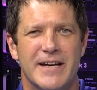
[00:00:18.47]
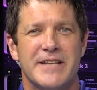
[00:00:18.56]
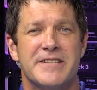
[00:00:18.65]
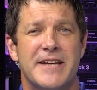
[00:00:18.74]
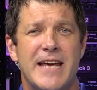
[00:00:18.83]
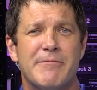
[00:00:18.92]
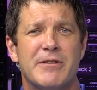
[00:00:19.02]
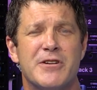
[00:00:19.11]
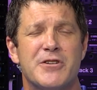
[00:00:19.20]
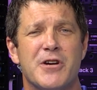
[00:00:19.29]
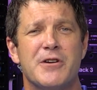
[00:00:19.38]
and today I'm
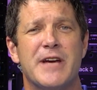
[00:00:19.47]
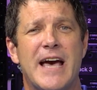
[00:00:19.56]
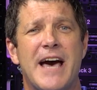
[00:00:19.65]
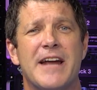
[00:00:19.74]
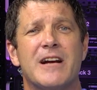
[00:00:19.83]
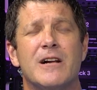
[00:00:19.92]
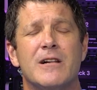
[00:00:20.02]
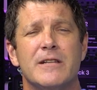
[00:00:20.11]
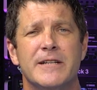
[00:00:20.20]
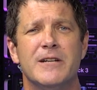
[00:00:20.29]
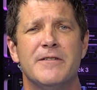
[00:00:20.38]
going to show you how to
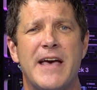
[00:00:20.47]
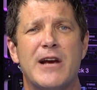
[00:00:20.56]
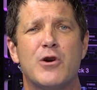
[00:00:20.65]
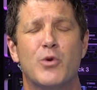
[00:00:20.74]
clear that